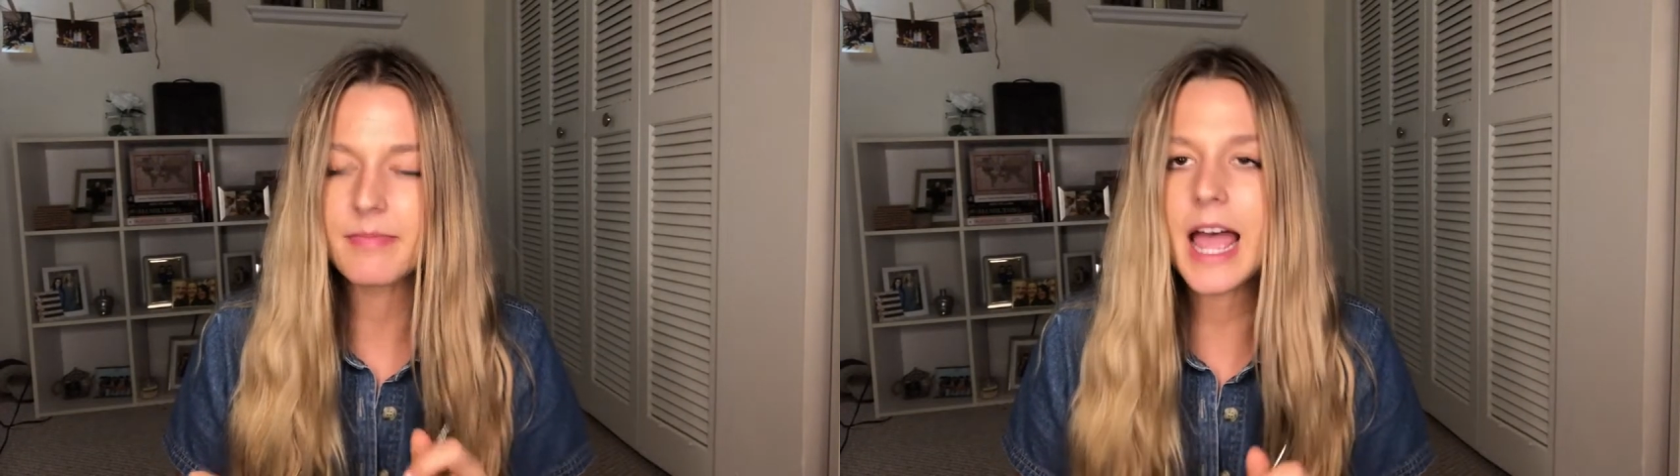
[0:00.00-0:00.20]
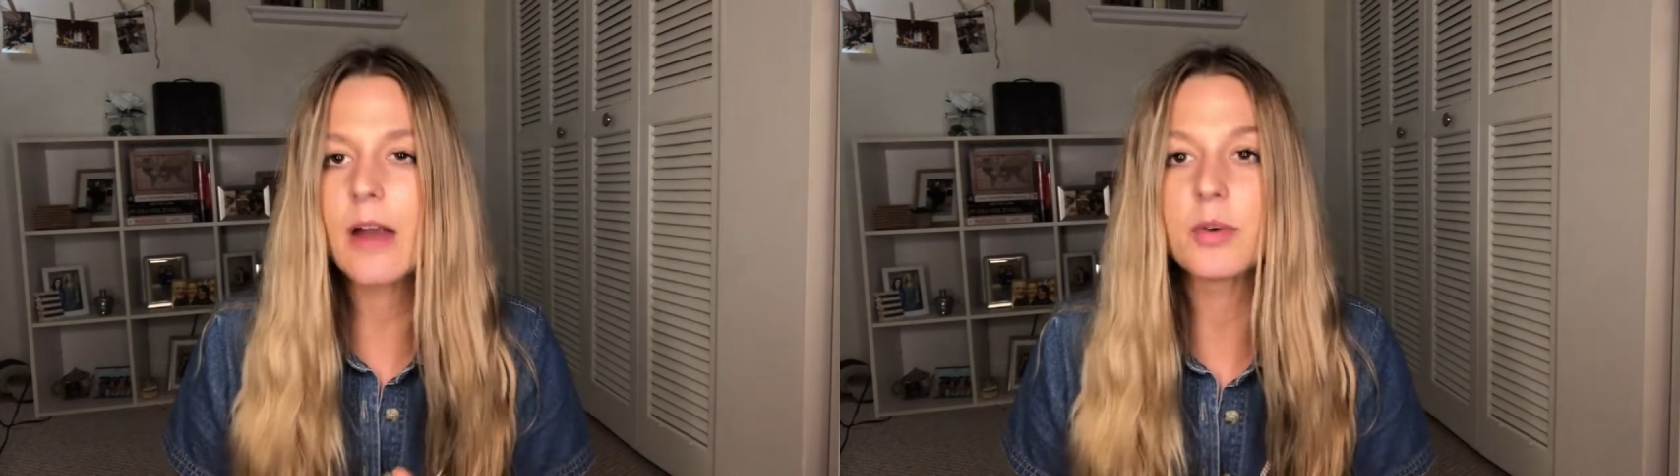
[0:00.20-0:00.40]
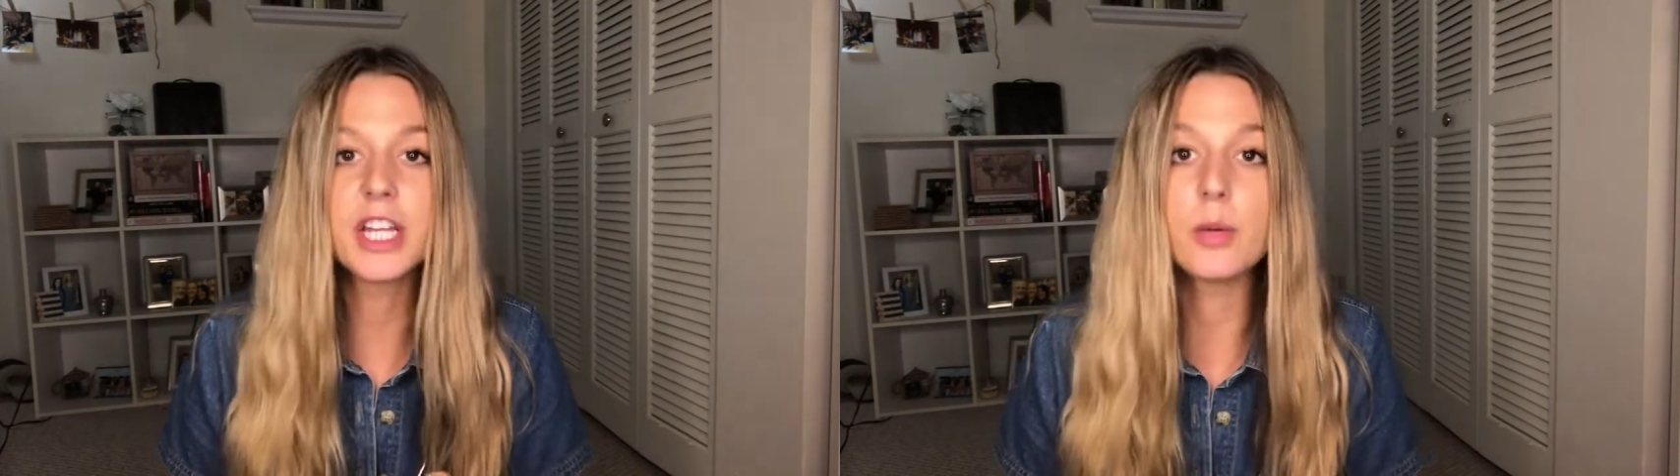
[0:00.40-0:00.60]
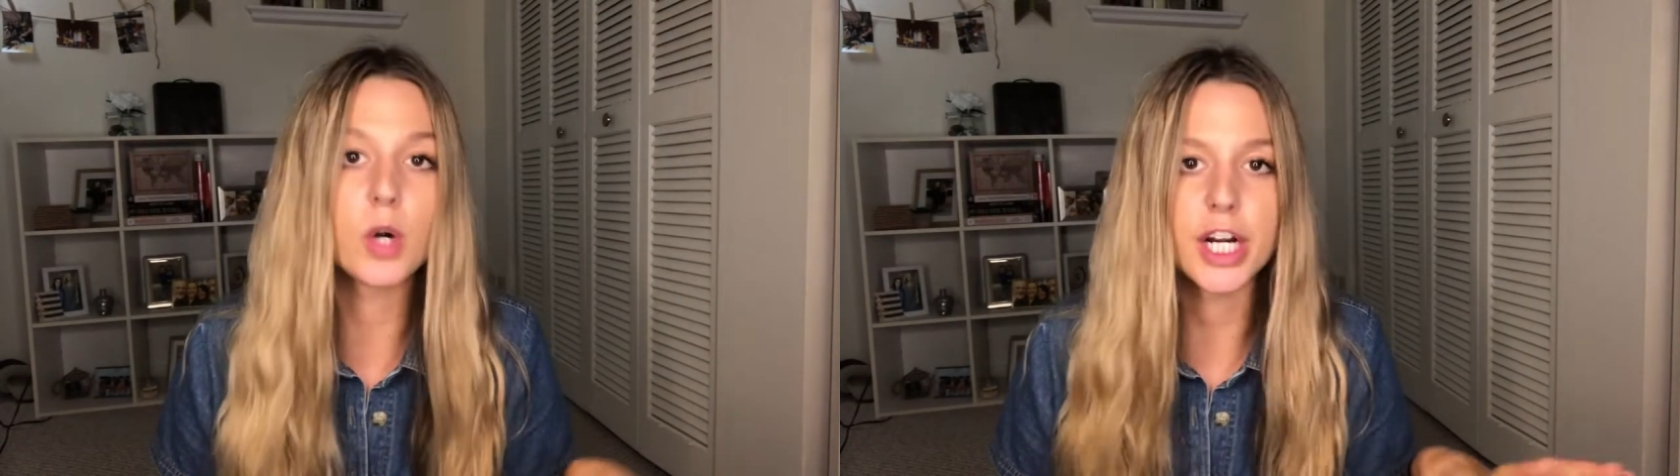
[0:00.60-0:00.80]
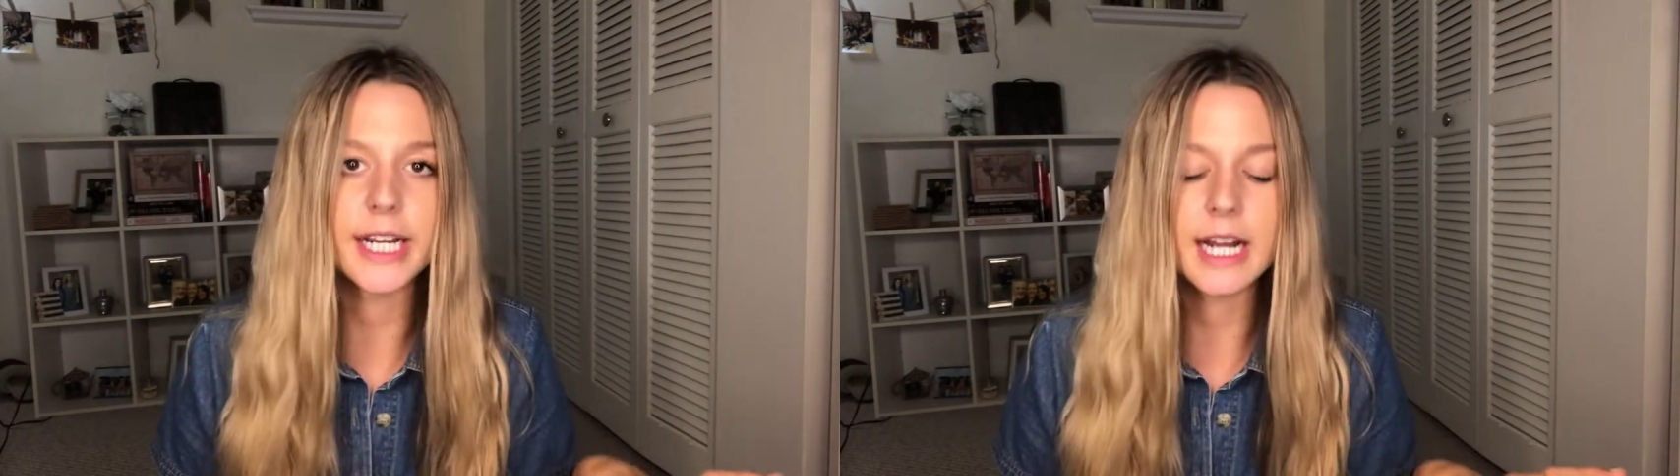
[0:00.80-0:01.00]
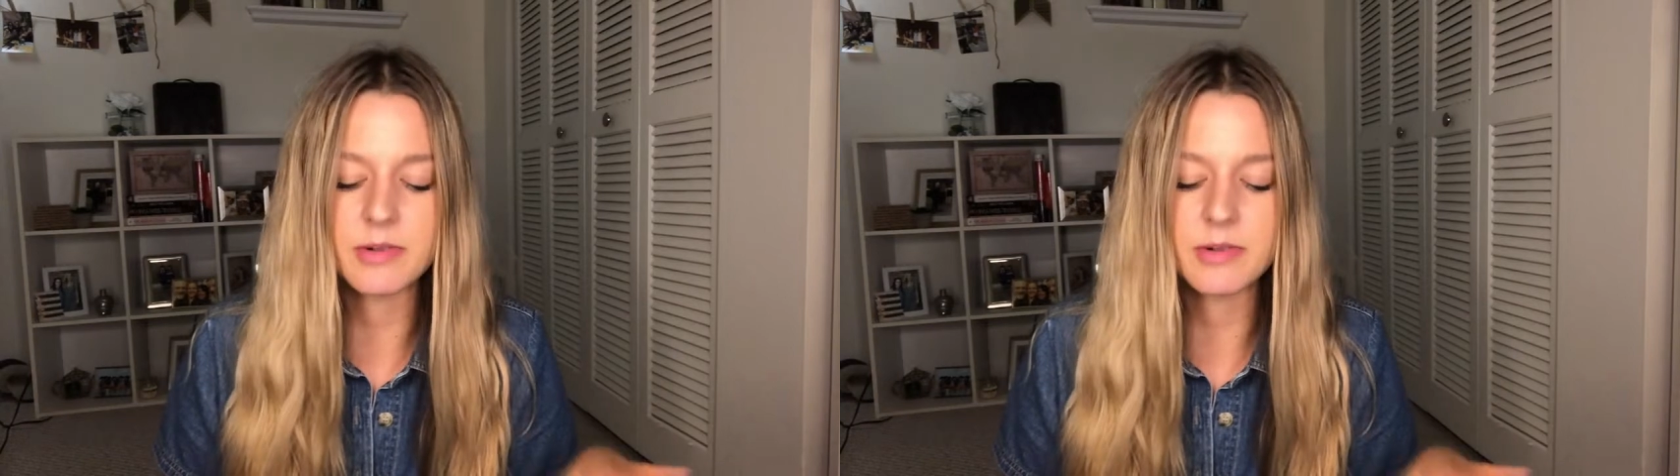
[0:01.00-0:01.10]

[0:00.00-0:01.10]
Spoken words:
not really worried.